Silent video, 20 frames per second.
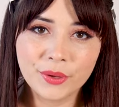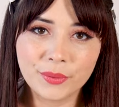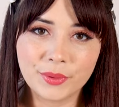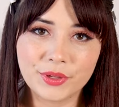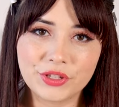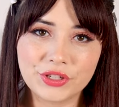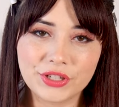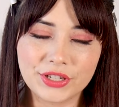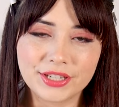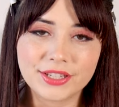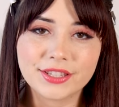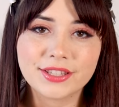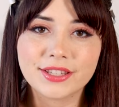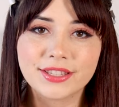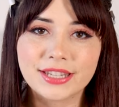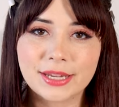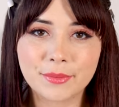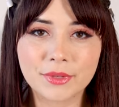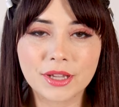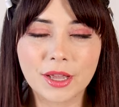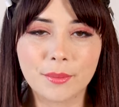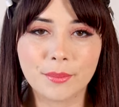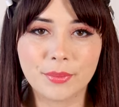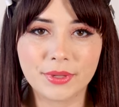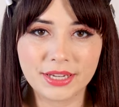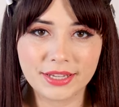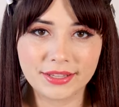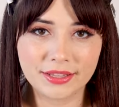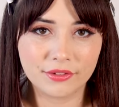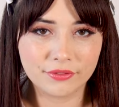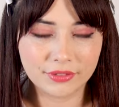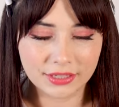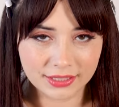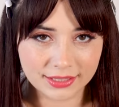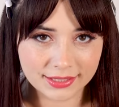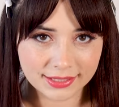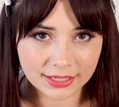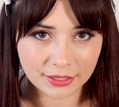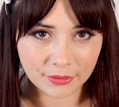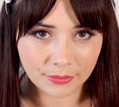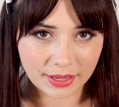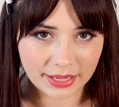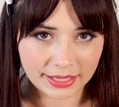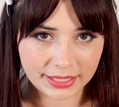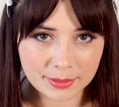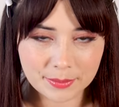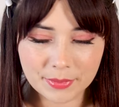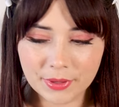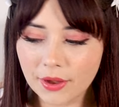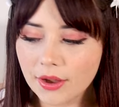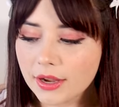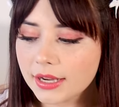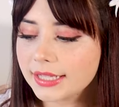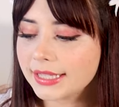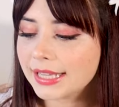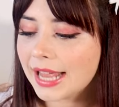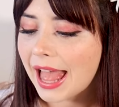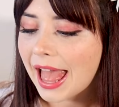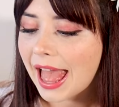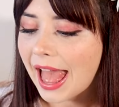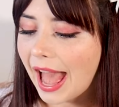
which is the same company that runs Kawaii Box,